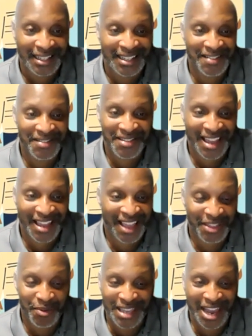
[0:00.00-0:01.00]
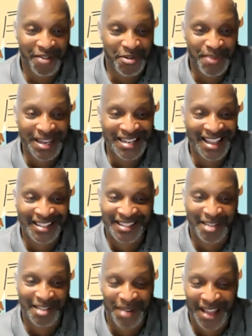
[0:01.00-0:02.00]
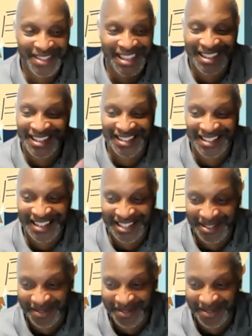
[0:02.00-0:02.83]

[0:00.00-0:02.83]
and everything? I think we kind of repeating ourselves, but I think it just